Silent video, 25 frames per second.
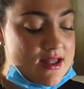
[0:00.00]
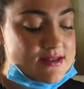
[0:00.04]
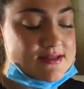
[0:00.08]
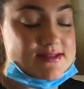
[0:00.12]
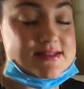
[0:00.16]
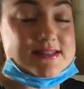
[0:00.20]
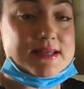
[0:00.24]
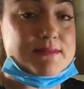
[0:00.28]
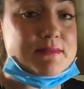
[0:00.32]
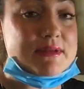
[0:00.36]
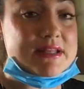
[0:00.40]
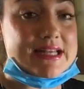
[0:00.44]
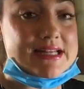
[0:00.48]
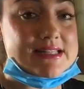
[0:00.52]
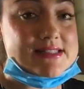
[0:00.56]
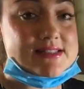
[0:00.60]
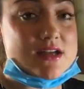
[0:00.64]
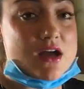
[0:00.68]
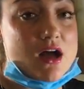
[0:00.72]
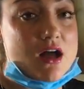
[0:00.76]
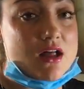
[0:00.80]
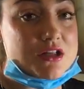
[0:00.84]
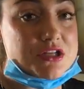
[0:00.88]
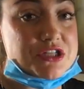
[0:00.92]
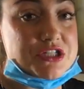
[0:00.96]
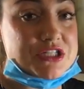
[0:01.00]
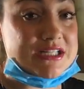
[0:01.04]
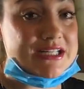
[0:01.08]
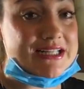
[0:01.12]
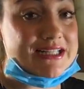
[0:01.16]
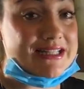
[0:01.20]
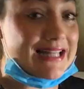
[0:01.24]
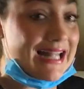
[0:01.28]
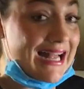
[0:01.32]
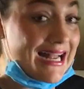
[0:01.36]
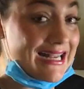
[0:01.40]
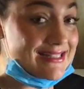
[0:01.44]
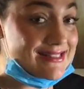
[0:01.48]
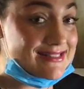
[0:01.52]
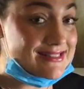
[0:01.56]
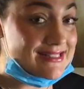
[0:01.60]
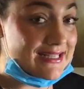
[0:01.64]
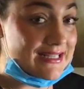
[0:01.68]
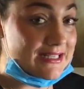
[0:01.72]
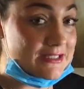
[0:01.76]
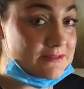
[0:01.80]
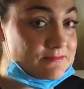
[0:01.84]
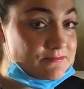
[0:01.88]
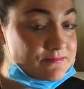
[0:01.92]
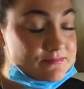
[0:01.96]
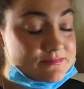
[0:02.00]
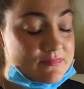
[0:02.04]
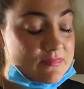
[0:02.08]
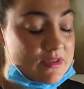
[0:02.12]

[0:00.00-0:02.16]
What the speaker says: stimulates collagen and elastin,